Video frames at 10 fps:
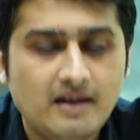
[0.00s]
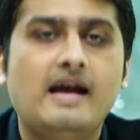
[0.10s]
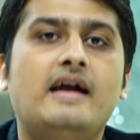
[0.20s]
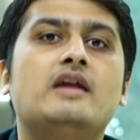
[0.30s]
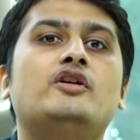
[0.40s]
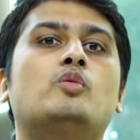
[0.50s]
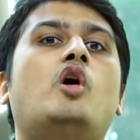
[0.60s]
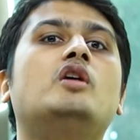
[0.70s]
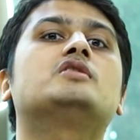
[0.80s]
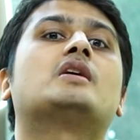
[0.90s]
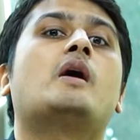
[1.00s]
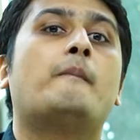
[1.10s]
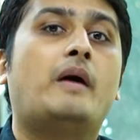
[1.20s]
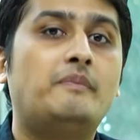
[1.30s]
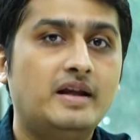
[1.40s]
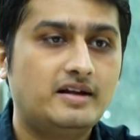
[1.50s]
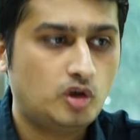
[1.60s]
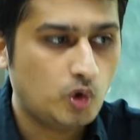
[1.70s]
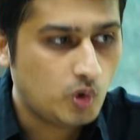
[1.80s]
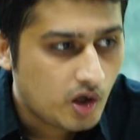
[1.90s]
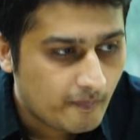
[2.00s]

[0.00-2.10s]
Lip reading: and if it wants public to